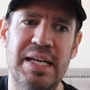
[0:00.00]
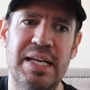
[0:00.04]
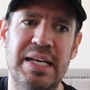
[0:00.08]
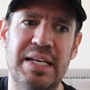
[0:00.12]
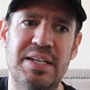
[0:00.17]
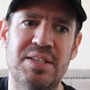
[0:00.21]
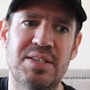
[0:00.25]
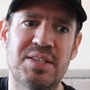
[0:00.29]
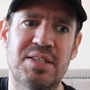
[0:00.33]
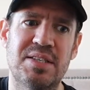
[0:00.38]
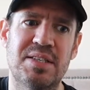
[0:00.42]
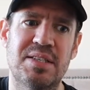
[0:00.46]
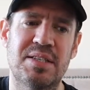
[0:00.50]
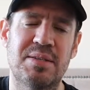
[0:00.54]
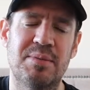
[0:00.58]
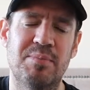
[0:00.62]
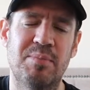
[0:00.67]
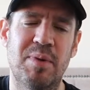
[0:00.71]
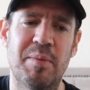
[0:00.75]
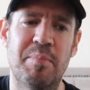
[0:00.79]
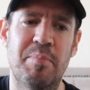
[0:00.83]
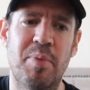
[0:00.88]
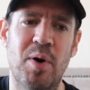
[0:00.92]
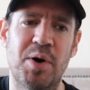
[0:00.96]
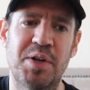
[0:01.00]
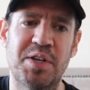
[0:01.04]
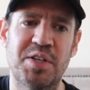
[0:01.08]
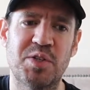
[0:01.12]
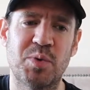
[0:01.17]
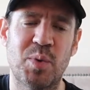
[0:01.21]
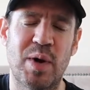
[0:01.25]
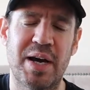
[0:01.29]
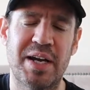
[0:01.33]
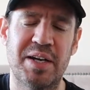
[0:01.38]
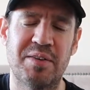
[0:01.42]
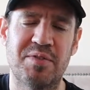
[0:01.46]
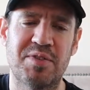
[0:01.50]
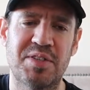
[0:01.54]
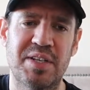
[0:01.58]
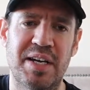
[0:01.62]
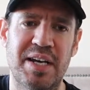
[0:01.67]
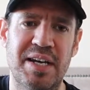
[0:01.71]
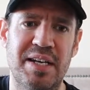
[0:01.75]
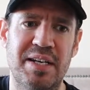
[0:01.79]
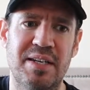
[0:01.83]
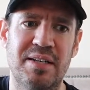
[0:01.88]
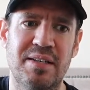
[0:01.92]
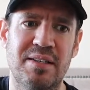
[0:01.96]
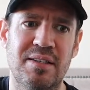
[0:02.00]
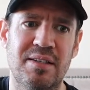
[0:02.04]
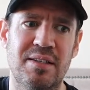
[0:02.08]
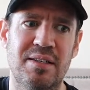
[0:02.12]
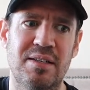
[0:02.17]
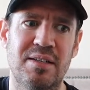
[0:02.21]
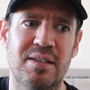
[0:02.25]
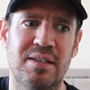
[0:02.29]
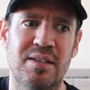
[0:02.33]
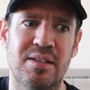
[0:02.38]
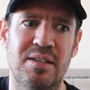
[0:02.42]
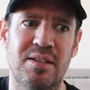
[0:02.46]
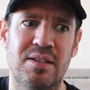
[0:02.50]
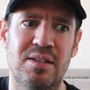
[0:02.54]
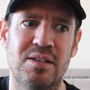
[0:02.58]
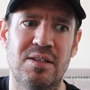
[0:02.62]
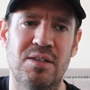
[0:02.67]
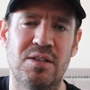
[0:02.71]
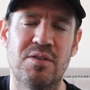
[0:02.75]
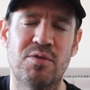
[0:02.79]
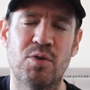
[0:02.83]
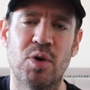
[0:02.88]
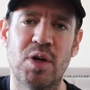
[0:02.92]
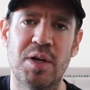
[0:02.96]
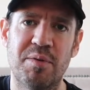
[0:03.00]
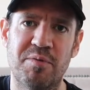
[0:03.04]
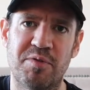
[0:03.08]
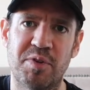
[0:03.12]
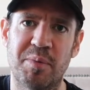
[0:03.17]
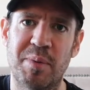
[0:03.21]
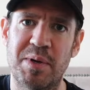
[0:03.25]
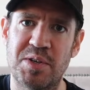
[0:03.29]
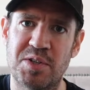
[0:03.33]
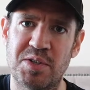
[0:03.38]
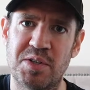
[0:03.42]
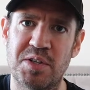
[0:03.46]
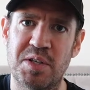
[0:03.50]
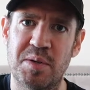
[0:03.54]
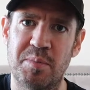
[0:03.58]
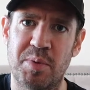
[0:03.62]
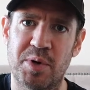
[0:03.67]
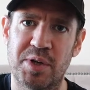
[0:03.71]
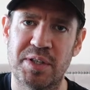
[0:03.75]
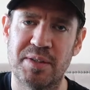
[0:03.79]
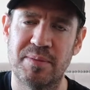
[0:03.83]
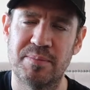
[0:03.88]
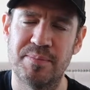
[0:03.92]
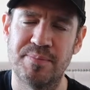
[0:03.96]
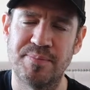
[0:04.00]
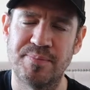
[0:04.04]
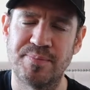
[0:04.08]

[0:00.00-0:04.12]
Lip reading: It's my body's way of saying, you've got inflammation in your body.